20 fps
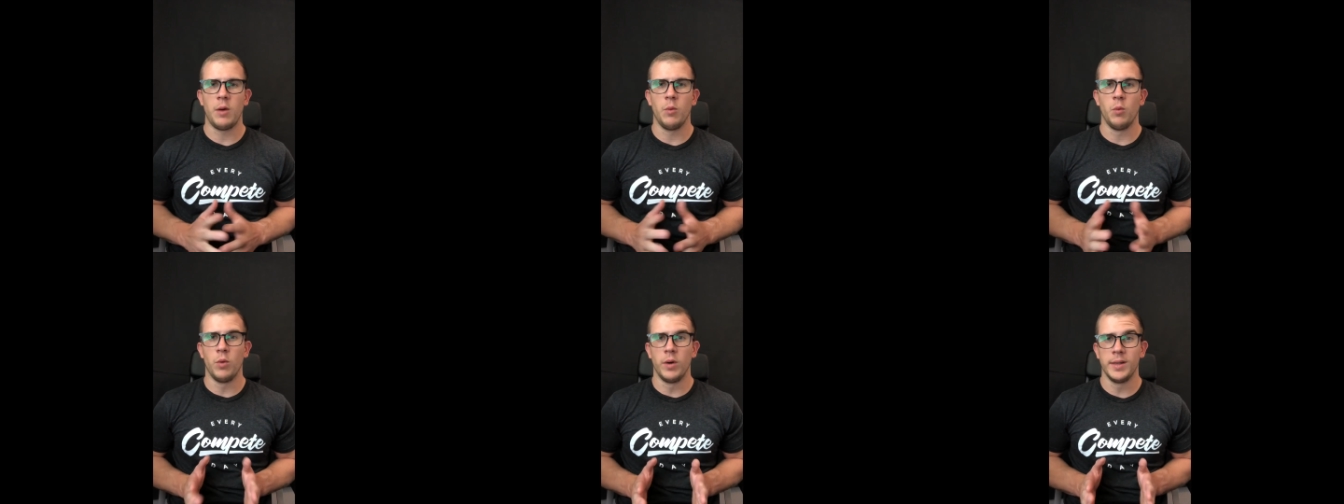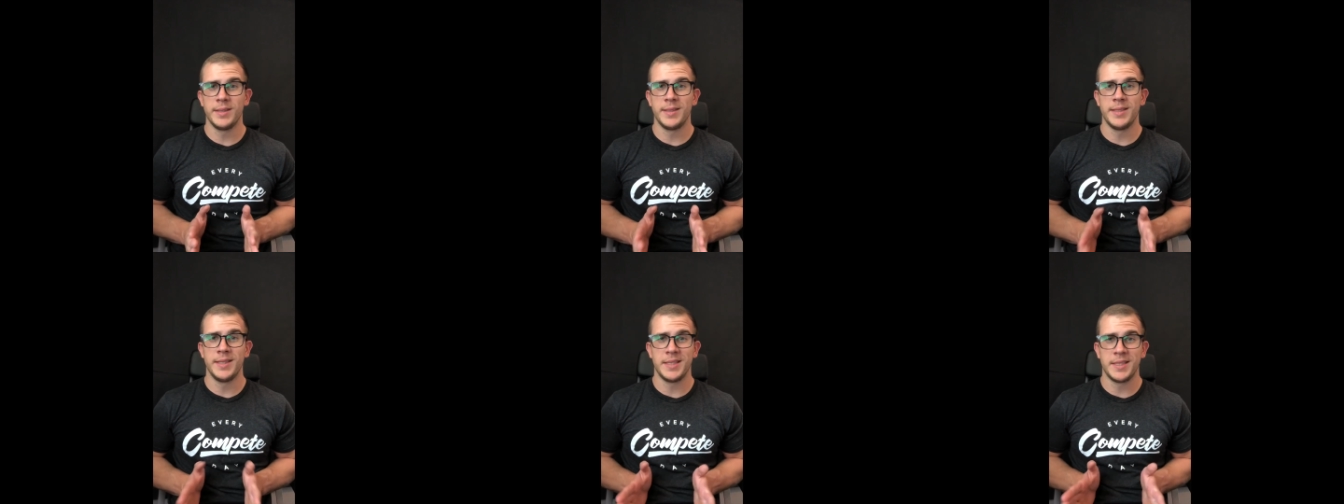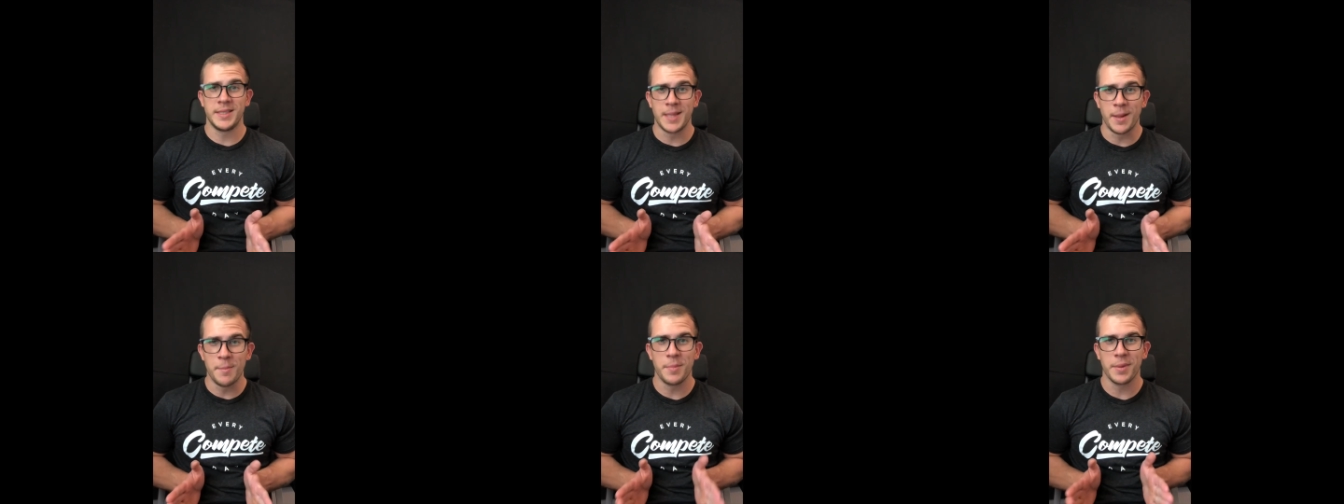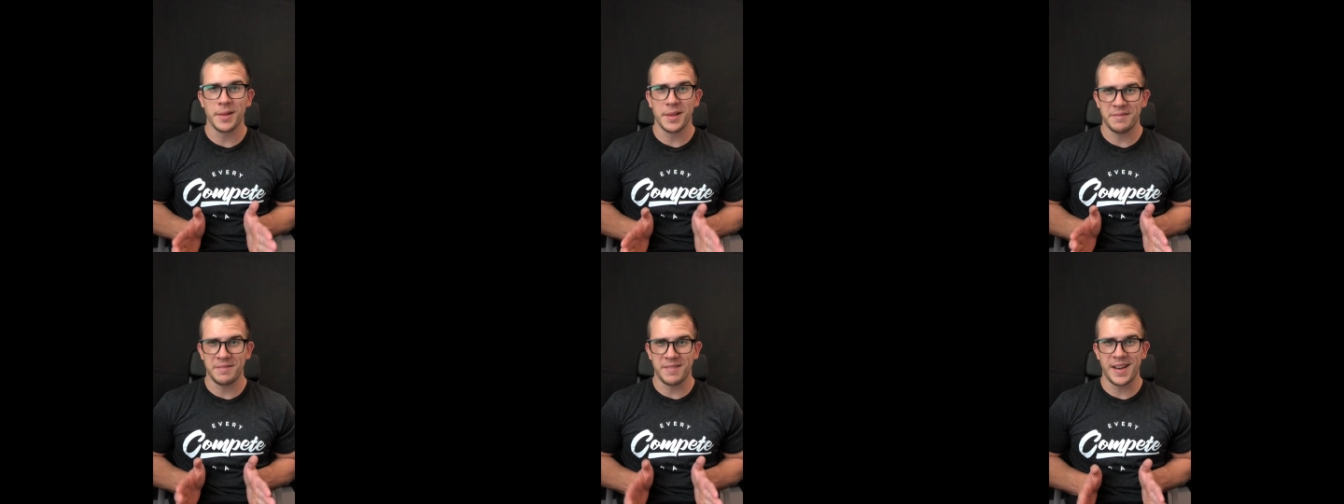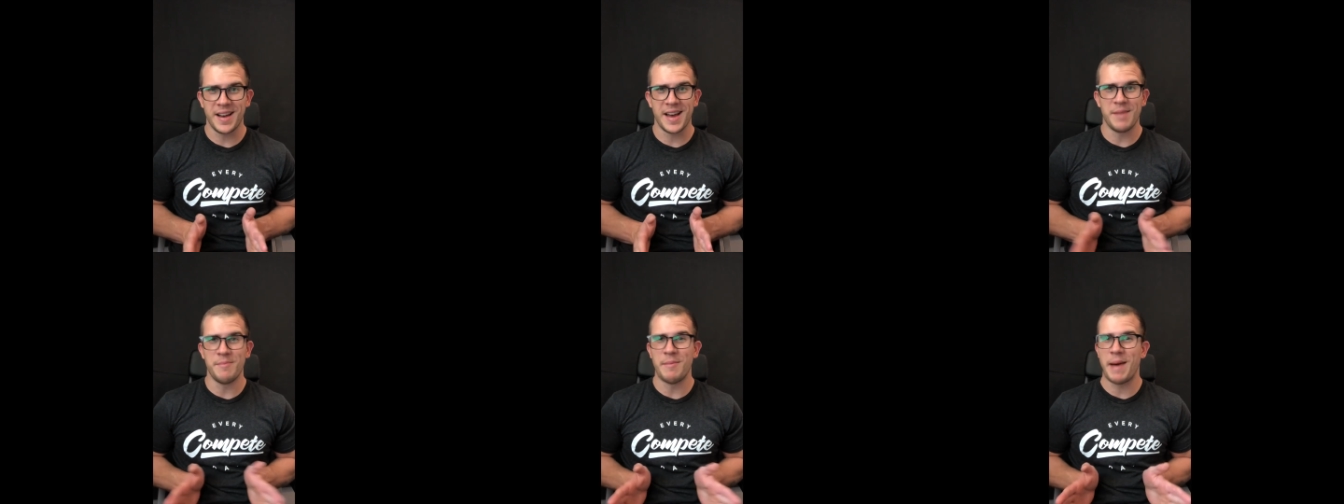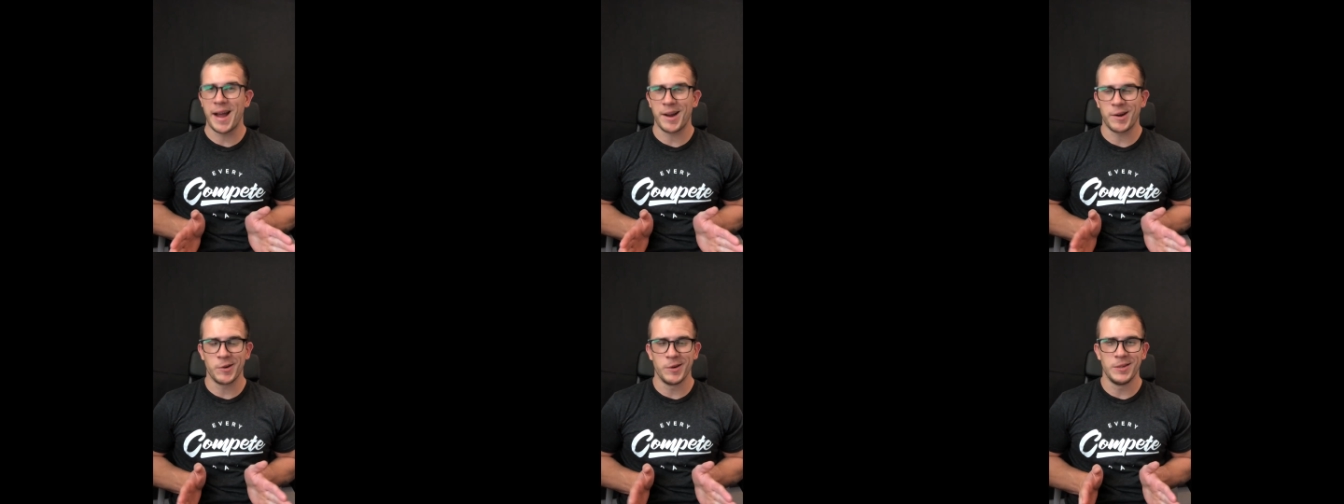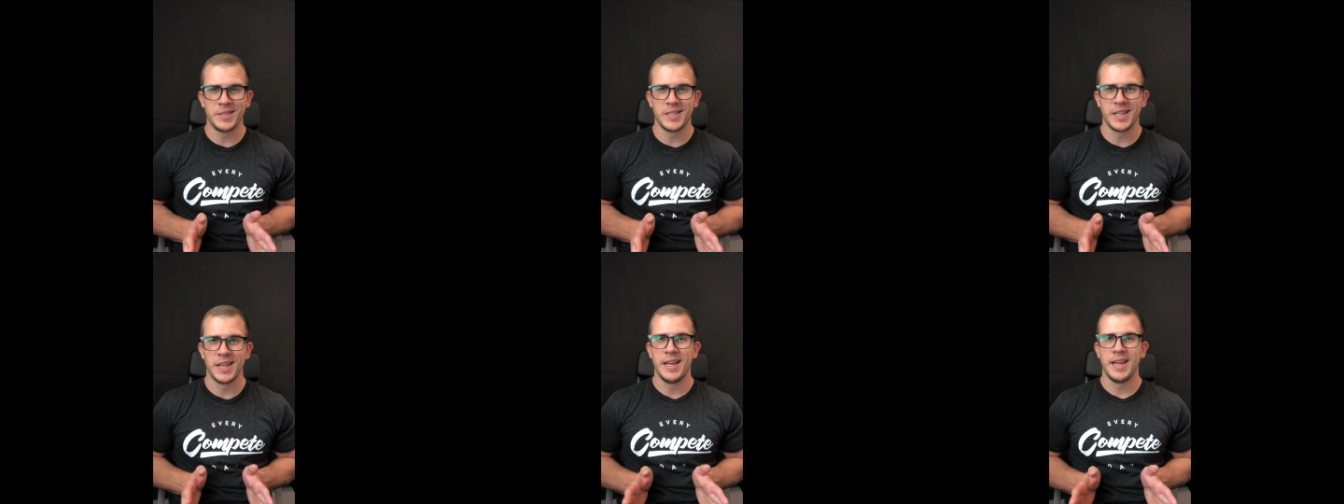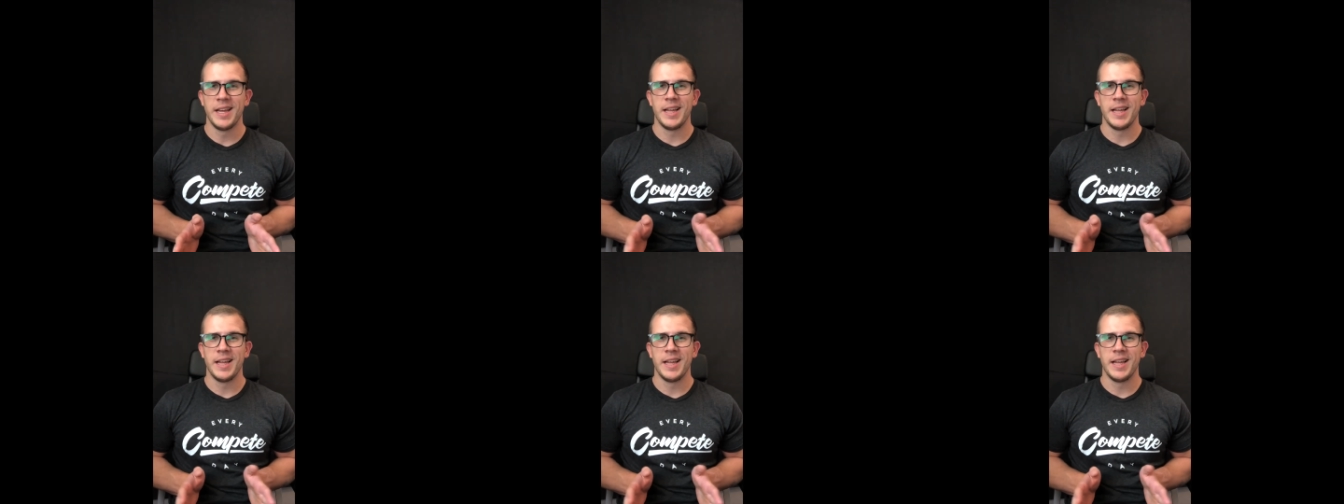I want to simplify macros.